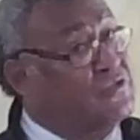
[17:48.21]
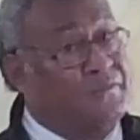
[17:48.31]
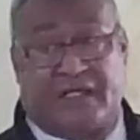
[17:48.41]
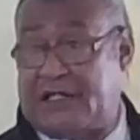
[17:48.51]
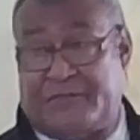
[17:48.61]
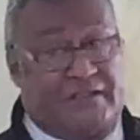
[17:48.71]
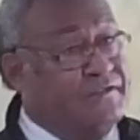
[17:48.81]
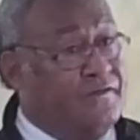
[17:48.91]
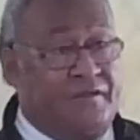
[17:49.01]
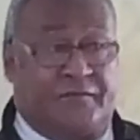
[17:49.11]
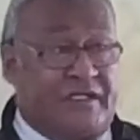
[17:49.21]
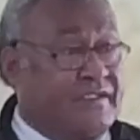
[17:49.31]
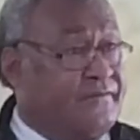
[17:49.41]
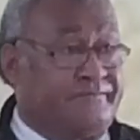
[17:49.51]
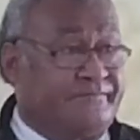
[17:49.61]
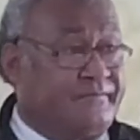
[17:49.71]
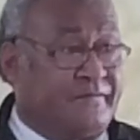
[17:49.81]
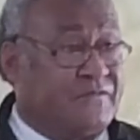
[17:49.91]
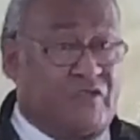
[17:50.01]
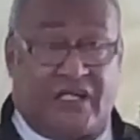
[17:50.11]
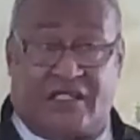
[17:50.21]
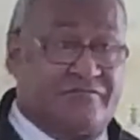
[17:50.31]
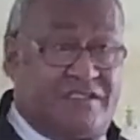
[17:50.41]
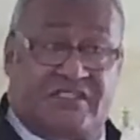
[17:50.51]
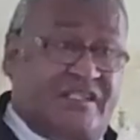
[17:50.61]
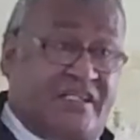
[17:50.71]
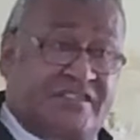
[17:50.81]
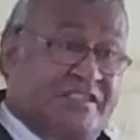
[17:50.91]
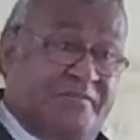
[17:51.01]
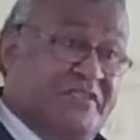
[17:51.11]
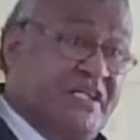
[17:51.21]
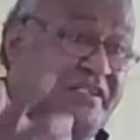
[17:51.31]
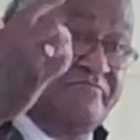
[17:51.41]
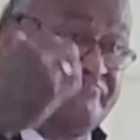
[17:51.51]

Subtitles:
to be happening during the week. Today is Thanksgiving Day.